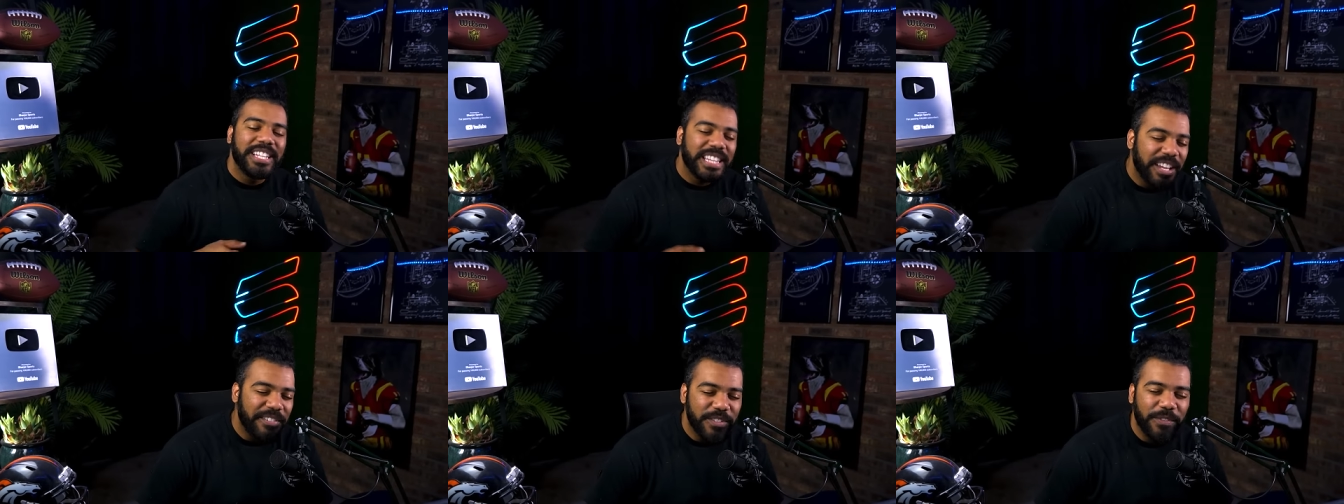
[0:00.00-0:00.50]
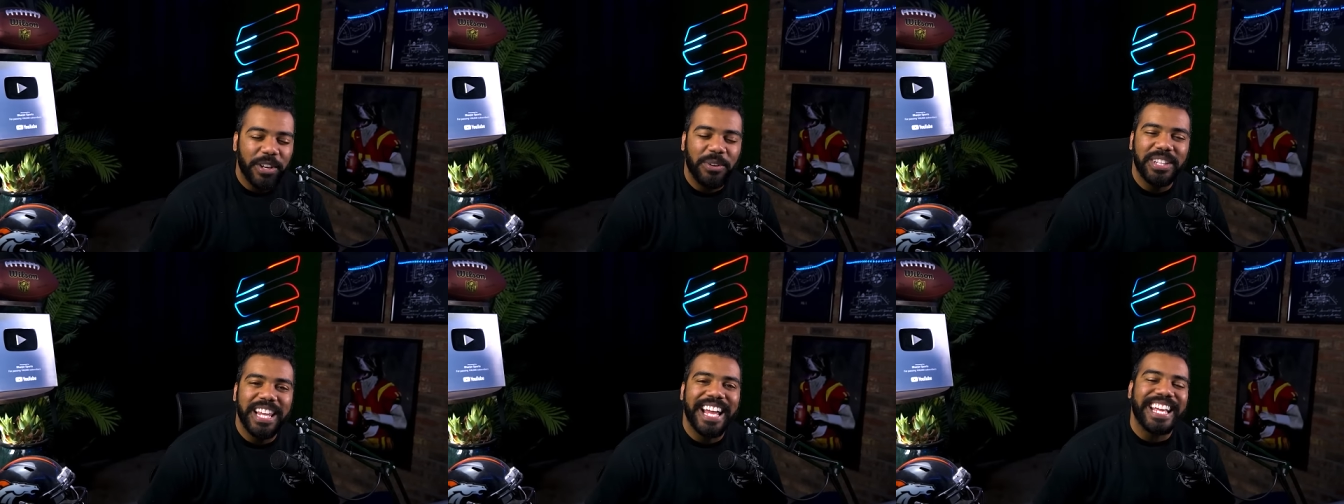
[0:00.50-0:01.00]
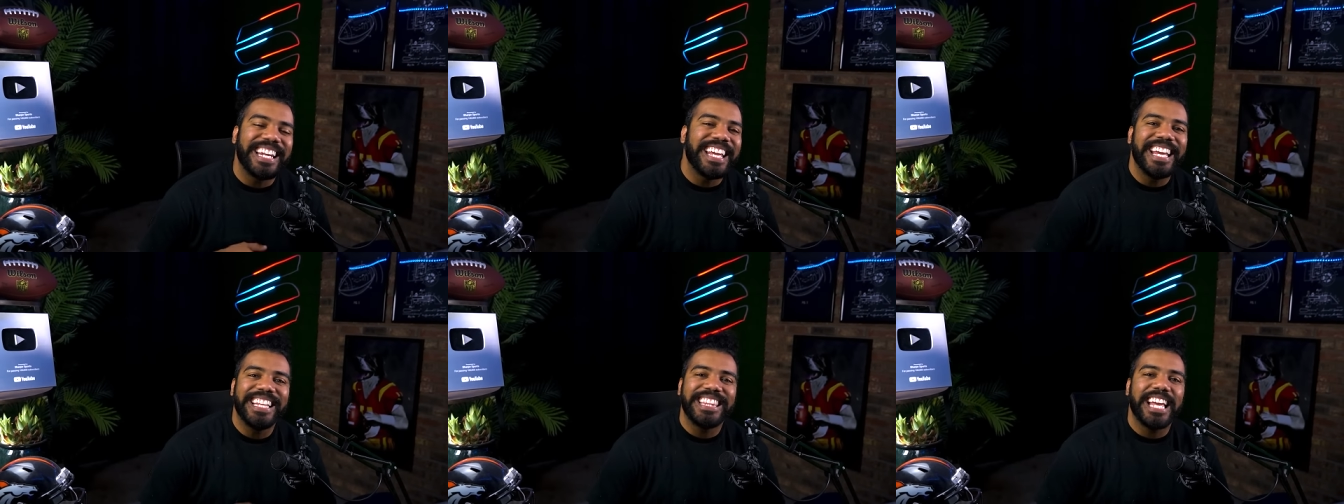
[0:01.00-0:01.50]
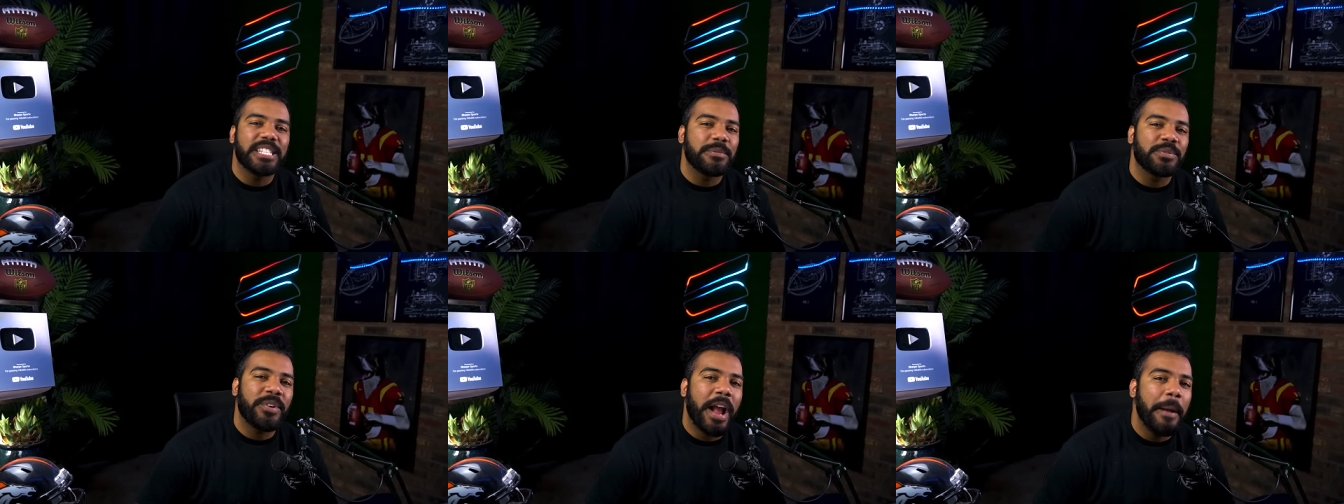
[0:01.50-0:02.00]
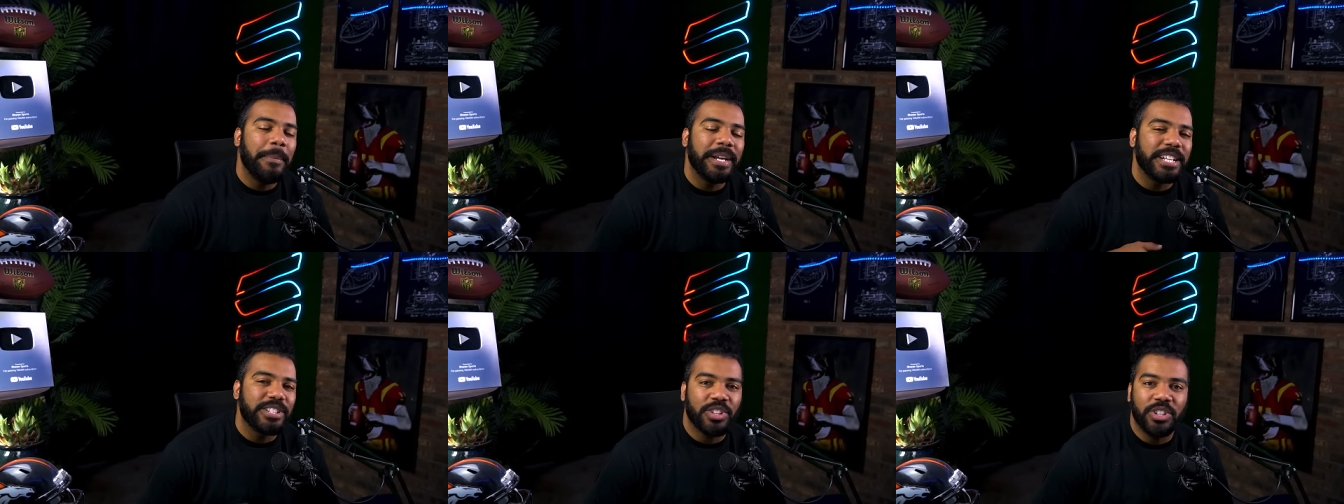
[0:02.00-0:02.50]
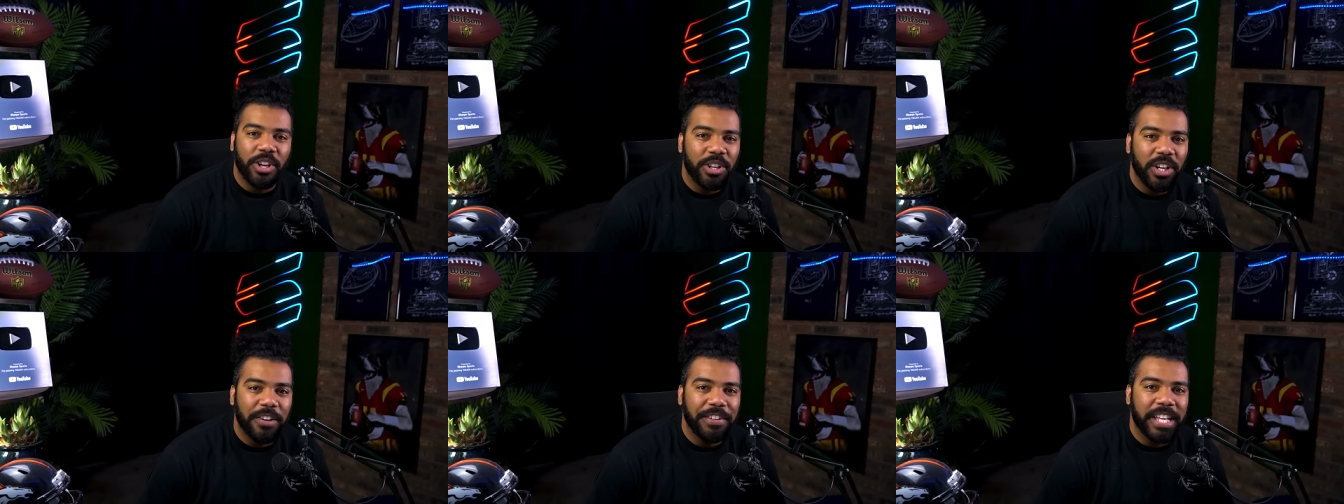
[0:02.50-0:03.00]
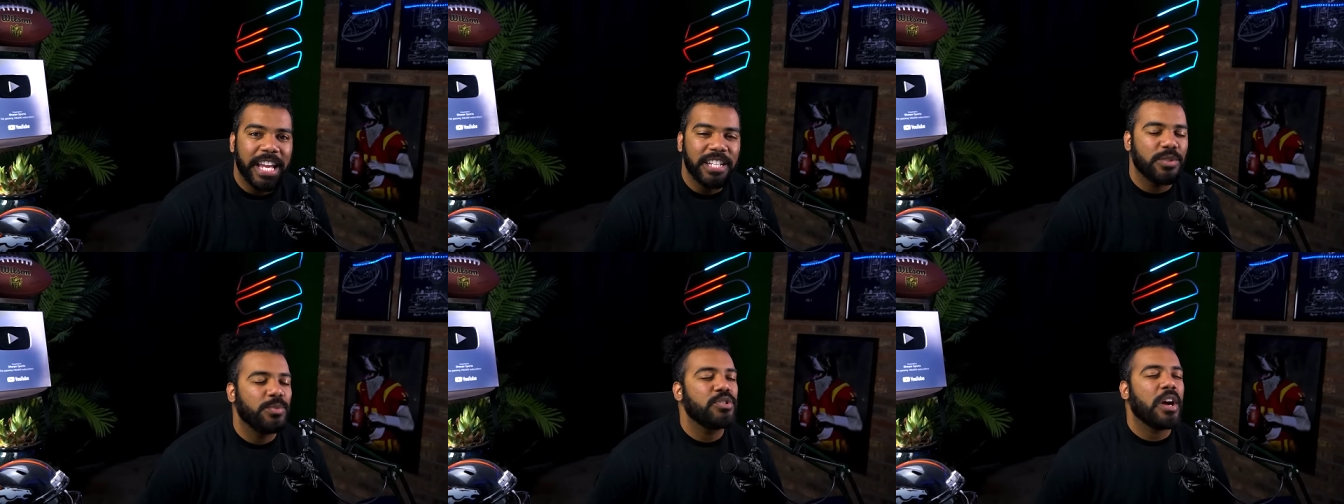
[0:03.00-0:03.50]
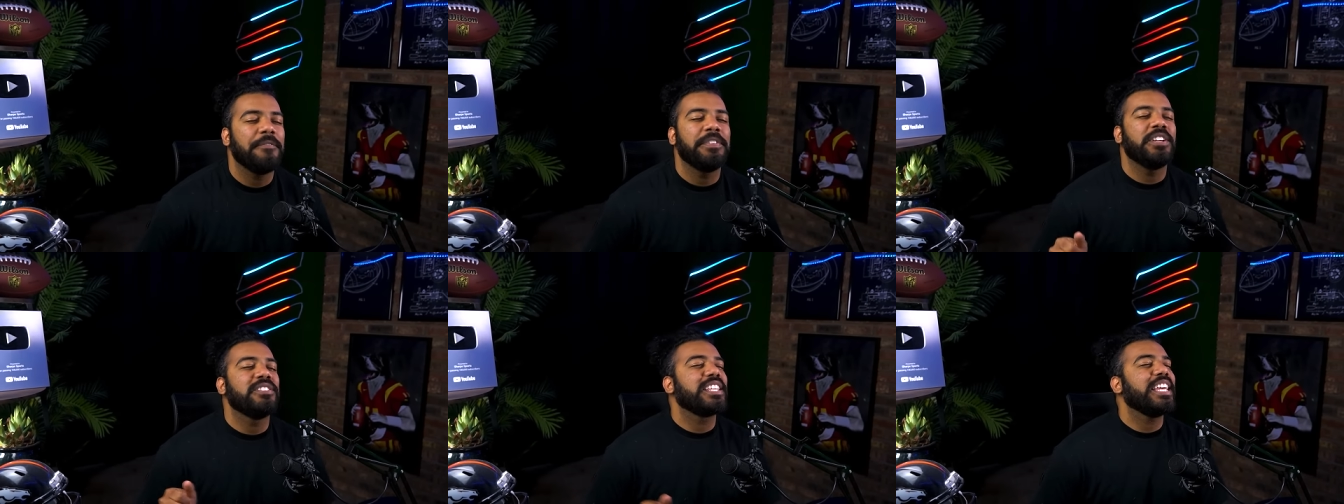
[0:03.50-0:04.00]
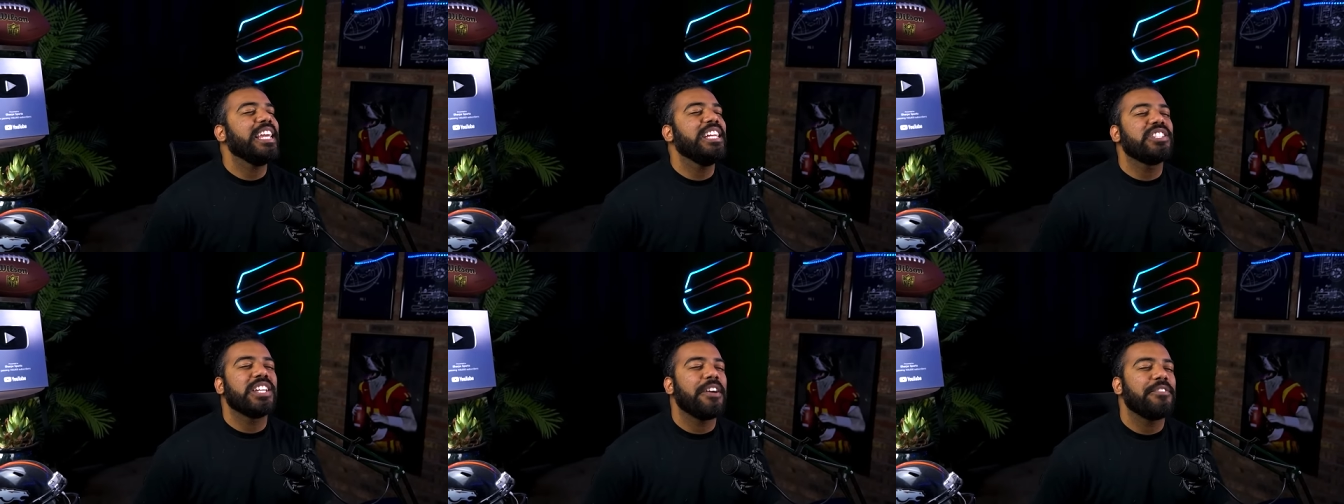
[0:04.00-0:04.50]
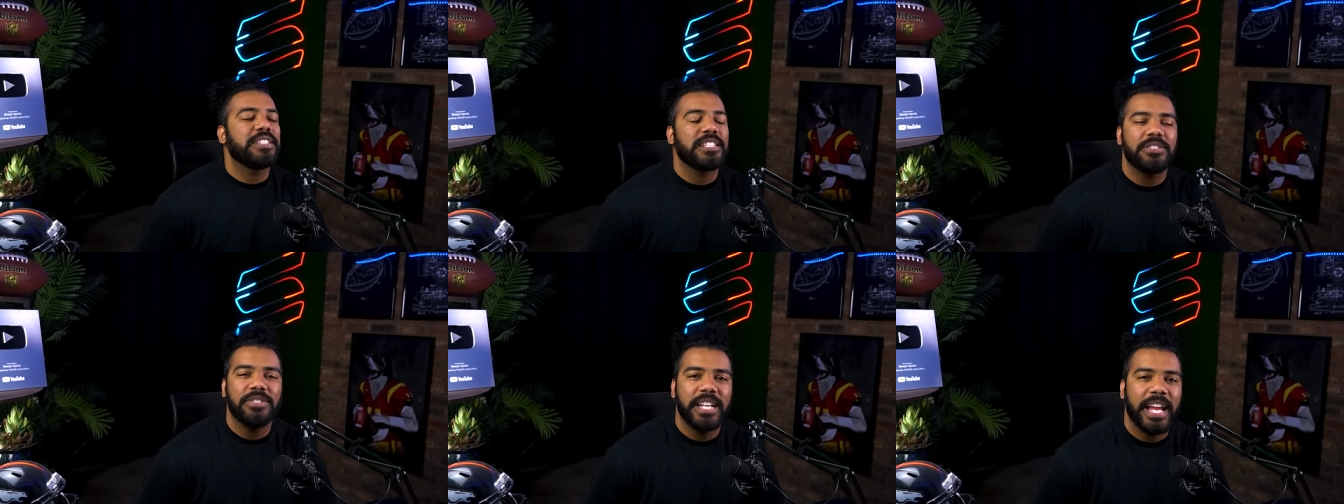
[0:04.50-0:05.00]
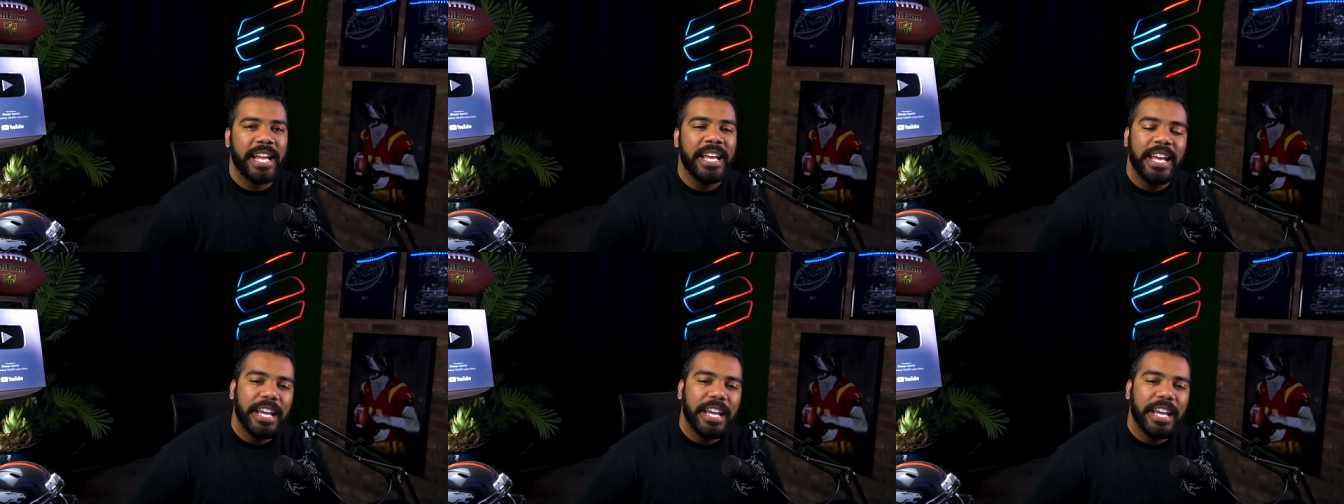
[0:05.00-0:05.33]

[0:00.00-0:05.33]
Leave this video a like and hit that subscribe button and turn on your notifications. We drop videos each and every single day.